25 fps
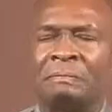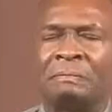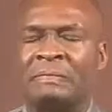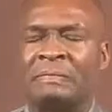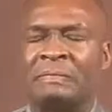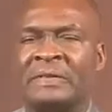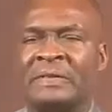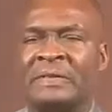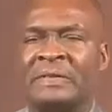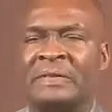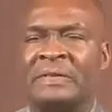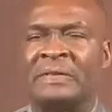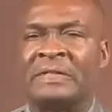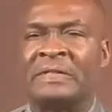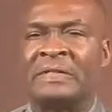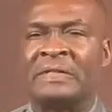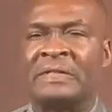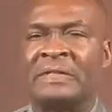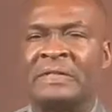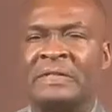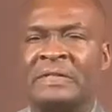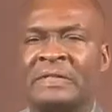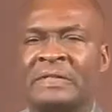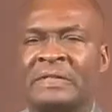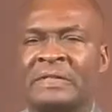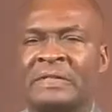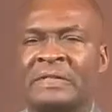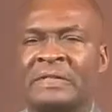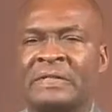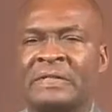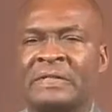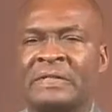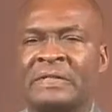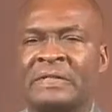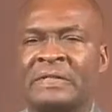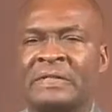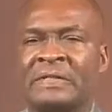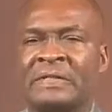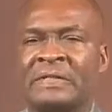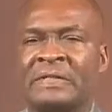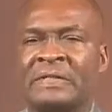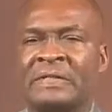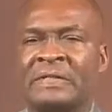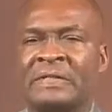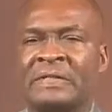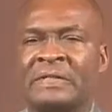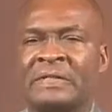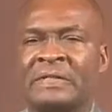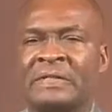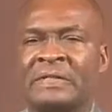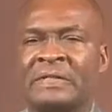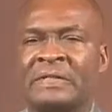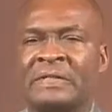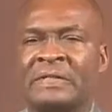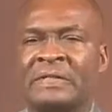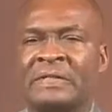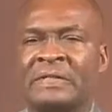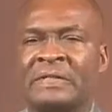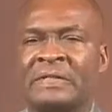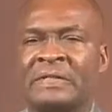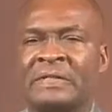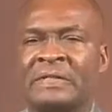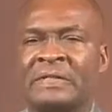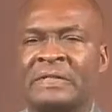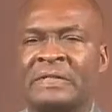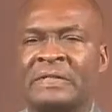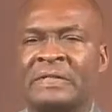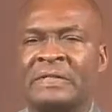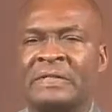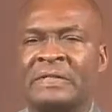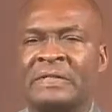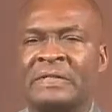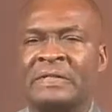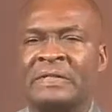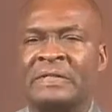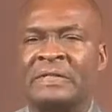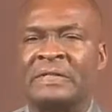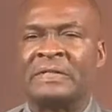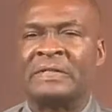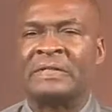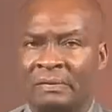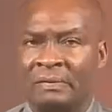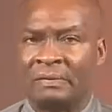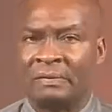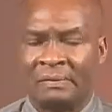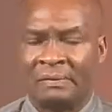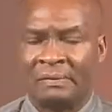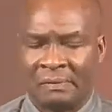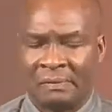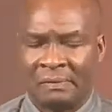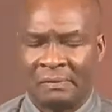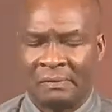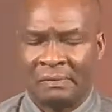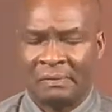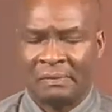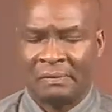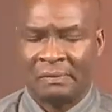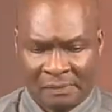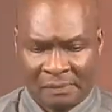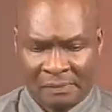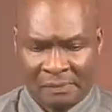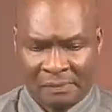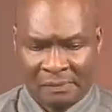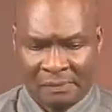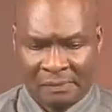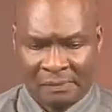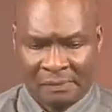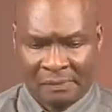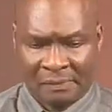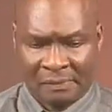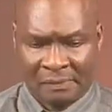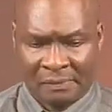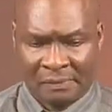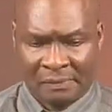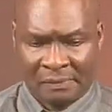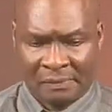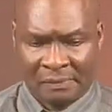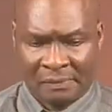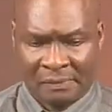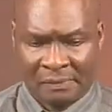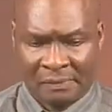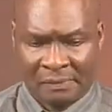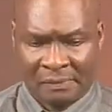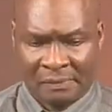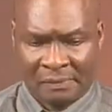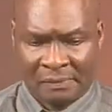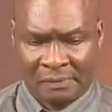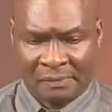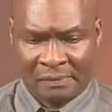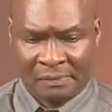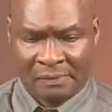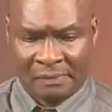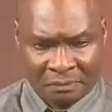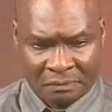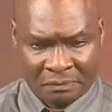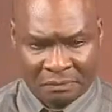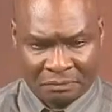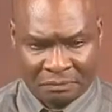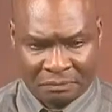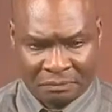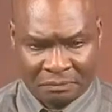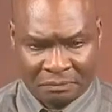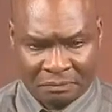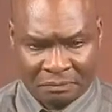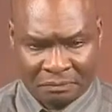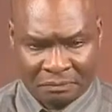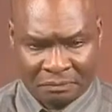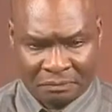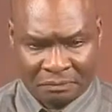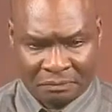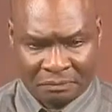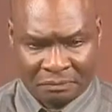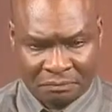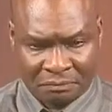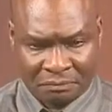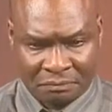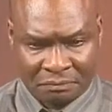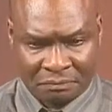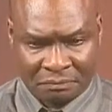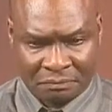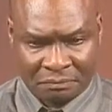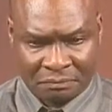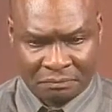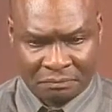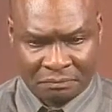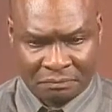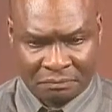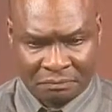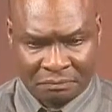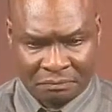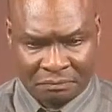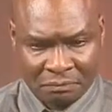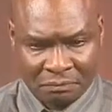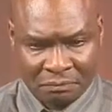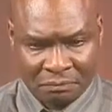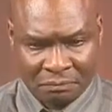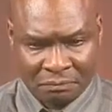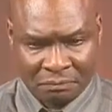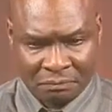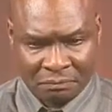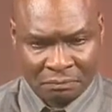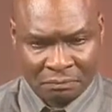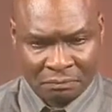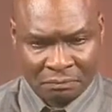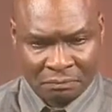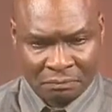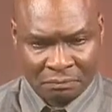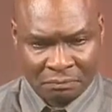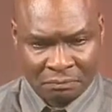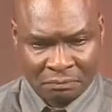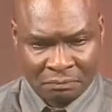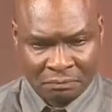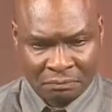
(no one is talking)